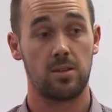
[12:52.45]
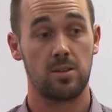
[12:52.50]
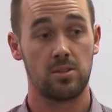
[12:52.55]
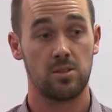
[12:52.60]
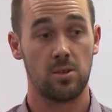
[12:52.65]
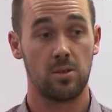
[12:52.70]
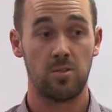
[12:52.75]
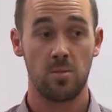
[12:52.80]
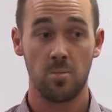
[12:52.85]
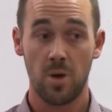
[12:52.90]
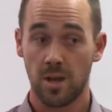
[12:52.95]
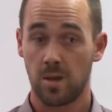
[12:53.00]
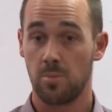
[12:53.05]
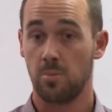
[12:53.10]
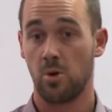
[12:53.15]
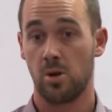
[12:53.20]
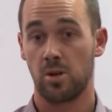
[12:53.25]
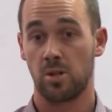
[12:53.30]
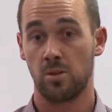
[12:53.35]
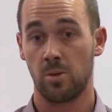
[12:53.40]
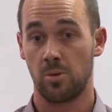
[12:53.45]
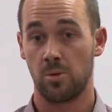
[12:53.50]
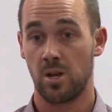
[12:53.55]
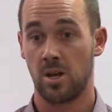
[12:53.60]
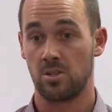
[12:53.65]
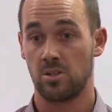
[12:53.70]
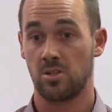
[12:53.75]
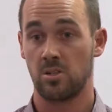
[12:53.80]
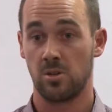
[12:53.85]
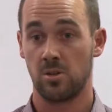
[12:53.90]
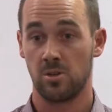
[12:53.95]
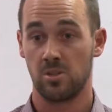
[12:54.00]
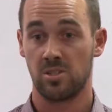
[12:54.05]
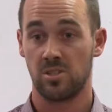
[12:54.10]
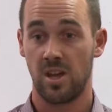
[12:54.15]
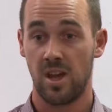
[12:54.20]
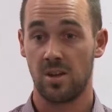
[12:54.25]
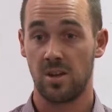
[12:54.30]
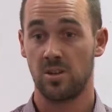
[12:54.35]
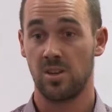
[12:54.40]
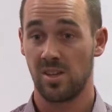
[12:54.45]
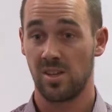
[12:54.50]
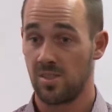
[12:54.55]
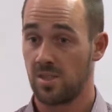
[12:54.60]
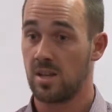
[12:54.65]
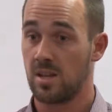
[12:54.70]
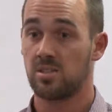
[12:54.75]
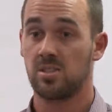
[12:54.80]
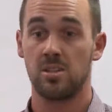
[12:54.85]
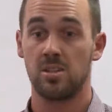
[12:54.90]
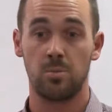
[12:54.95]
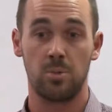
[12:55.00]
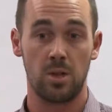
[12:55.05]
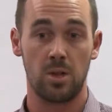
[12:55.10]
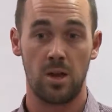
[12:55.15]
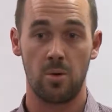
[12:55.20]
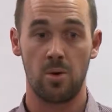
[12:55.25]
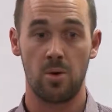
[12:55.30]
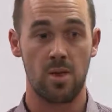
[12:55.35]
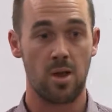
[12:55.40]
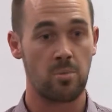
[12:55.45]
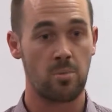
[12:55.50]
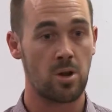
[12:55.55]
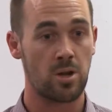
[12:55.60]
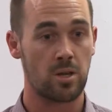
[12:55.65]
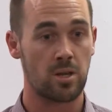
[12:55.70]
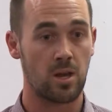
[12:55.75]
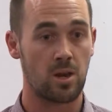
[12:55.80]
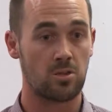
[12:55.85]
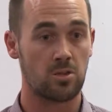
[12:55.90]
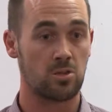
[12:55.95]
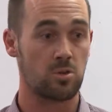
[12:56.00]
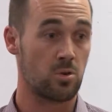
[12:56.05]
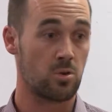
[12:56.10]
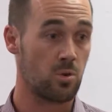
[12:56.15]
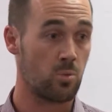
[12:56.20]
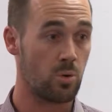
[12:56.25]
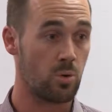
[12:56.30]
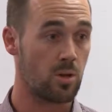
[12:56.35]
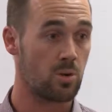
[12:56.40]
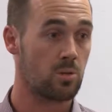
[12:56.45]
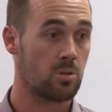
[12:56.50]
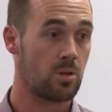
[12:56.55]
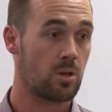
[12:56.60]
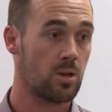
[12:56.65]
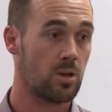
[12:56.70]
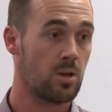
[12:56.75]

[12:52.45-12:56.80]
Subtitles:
So if you make a binding nomination to your estate, you can then stipulate where that money goes through your will.